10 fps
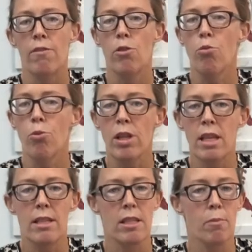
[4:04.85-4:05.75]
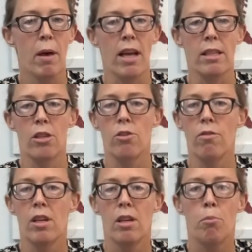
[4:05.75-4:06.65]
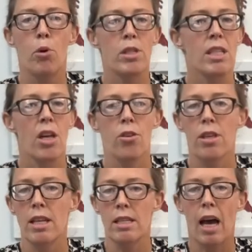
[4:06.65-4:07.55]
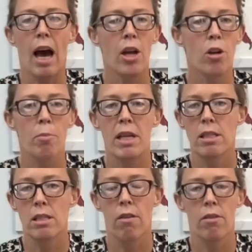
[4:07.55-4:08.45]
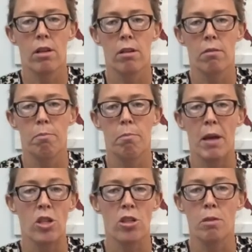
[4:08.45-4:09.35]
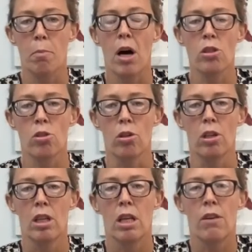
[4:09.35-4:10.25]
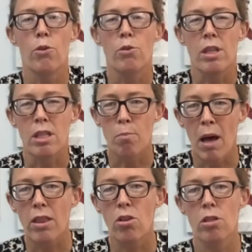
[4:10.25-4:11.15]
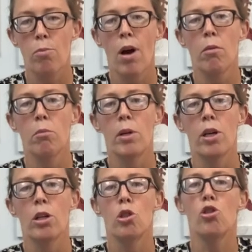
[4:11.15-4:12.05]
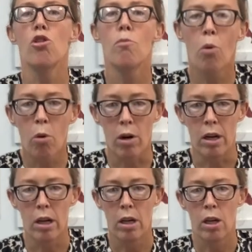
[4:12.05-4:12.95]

If you really suspect and you've put together the entire pieces of the patient's puzzle, if you suspect there's a problem there, do more.